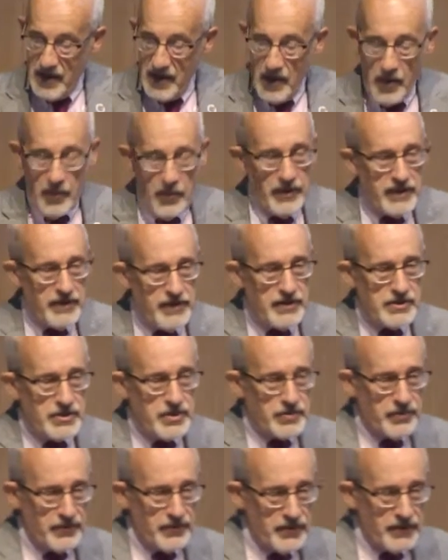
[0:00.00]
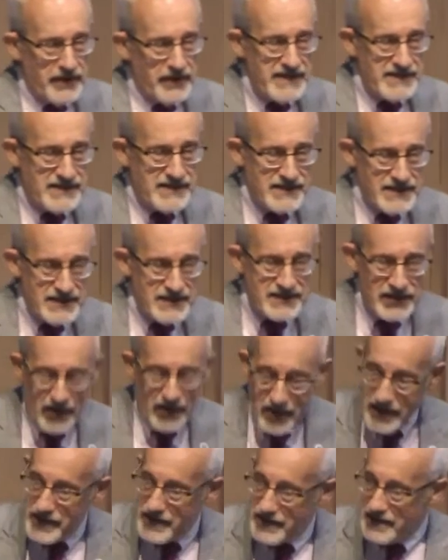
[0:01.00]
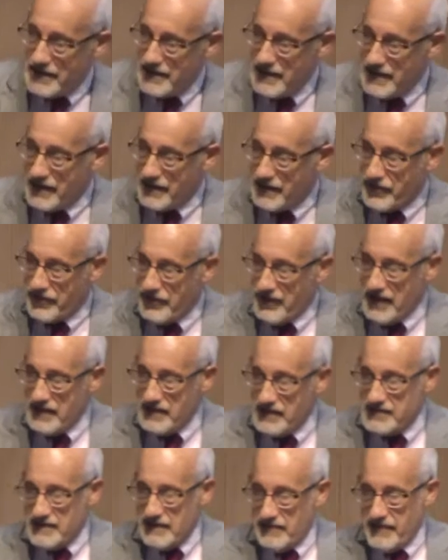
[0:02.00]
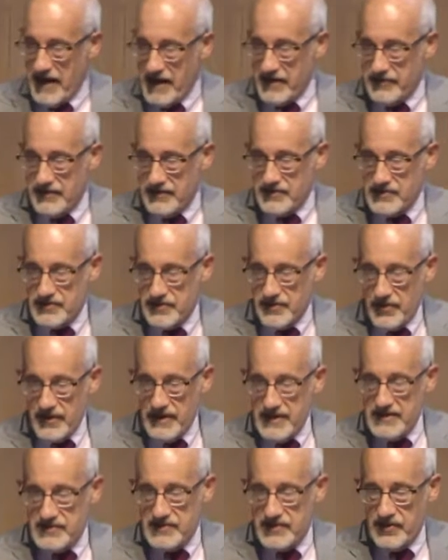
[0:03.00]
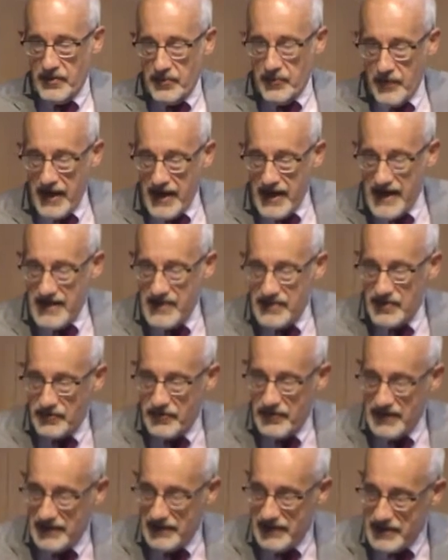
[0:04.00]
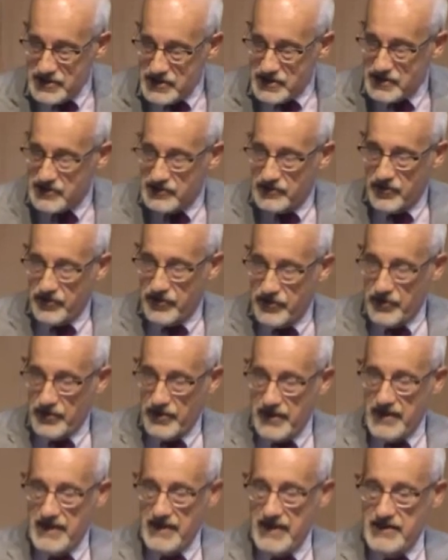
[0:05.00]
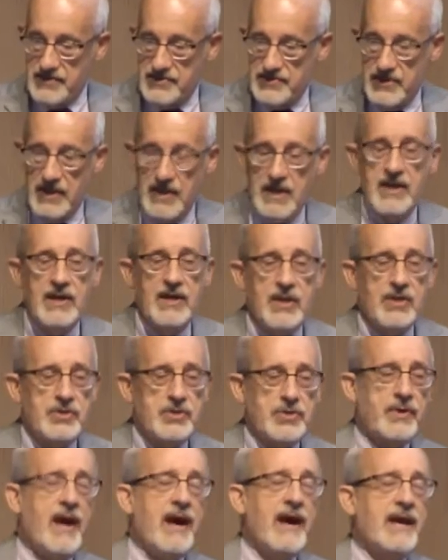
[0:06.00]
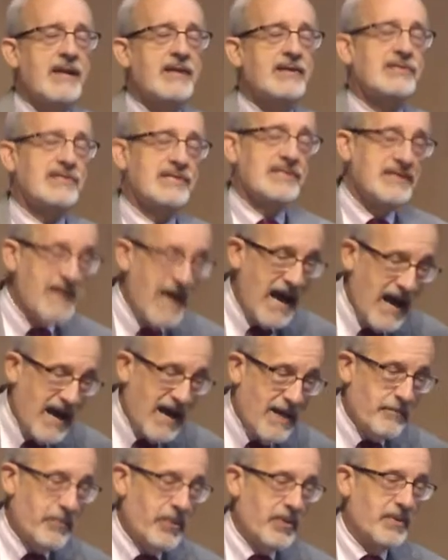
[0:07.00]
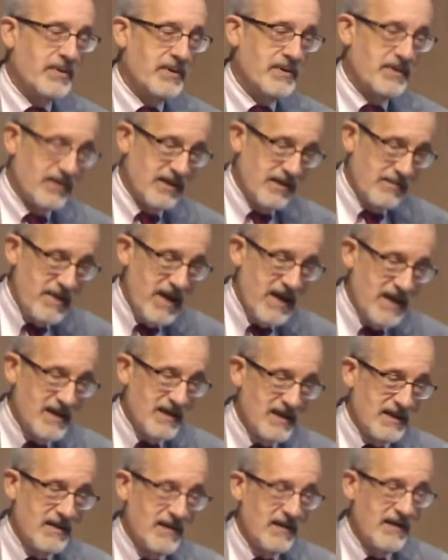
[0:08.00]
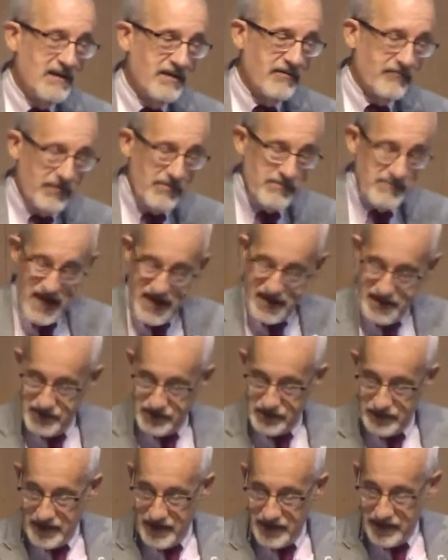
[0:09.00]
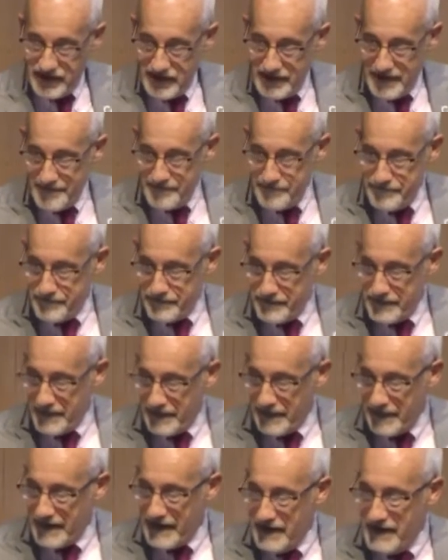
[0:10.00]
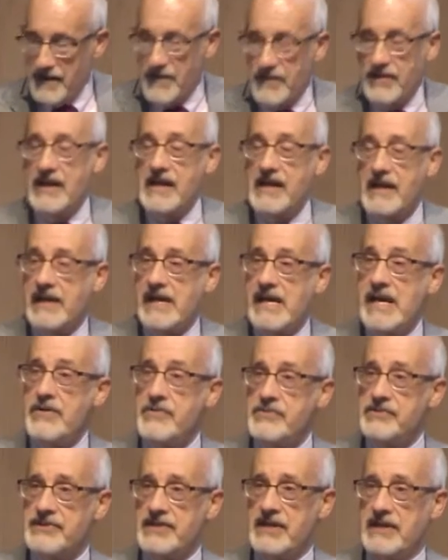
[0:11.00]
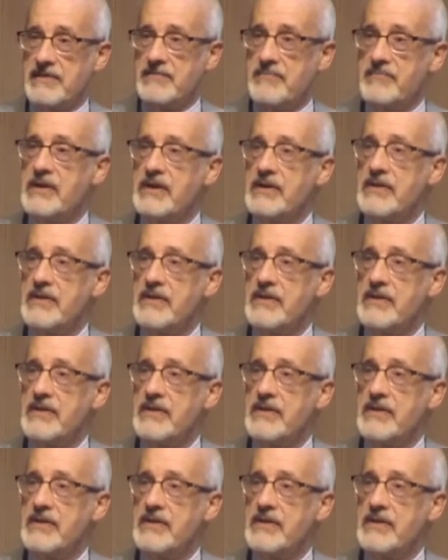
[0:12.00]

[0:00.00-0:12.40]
One of the truly disheartening things about the story is the way the religious authorities try to stop the man from Nazareth. They accuse him